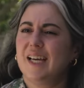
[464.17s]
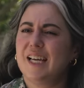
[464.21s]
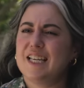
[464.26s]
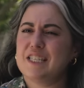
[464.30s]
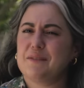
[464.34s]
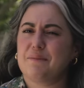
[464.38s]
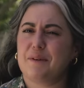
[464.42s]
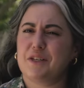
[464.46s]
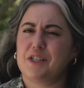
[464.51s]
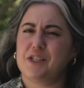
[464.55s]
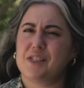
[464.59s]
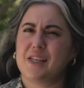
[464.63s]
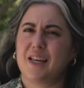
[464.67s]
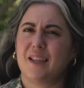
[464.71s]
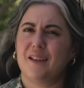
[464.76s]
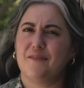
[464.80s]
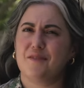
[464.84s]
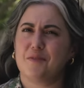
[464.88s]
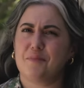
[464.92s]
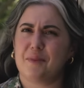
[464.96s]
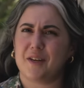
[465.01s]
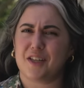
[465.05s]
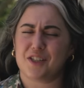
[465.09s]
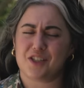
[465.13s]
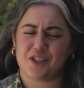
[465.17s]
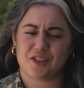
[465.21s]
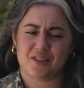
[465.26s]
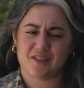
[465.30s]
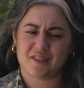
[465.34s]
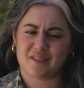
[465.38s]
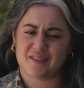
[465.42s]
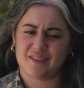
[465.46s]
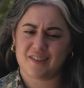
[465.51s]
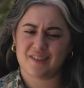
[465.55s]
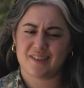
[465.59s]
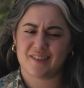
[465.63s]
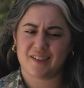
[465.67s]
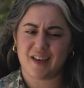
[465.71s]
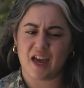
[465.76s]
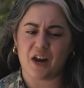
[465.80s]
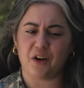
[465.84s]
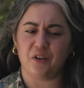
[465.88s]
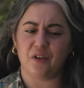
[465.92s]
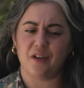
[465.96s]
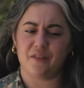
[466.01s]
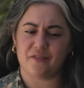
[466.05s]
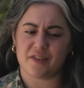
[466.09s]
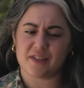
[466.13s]
As much as I love the beach, I
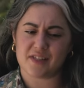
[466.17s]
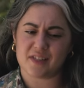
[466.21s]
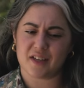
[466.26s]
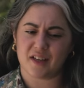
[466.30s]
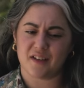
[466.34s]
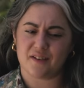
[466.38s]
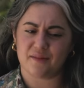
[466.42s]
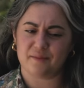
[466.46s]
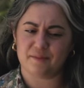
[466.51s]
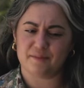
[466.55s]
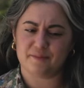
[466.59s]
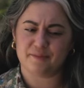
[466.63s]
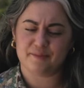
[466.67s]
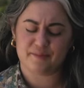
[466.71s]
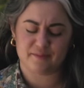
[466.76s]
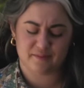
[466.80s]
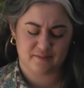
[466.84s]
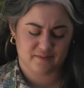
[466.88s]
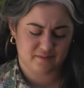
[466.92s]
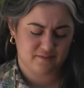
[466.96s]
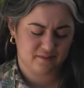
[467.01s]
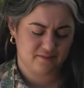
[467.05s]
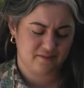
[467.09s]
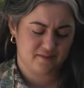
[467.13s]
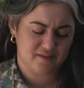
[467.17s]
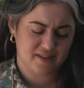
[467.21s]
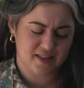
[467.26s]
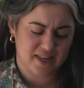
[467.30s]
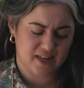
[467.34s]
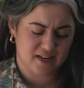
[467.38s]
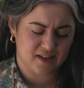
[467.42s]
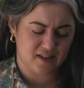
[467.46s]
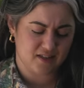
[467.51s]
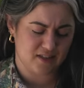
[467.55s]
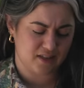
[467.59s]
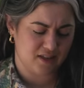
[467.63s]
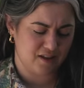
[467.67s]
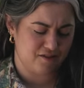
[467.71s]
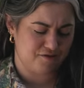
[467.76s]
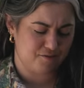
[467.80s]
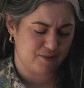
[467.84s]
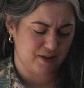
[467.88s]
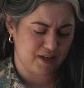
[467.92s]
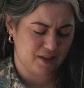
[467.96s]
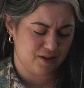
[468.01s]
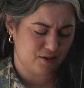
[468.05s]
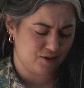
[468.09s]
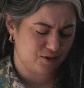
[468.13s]
don't love the sun. And it doesn't love
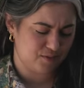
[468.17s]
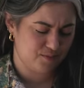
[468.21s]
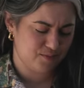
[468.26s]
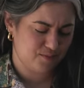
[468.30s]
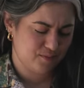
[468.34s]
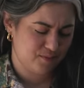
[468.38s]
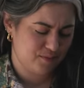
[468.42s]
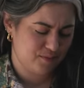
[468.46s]
me either.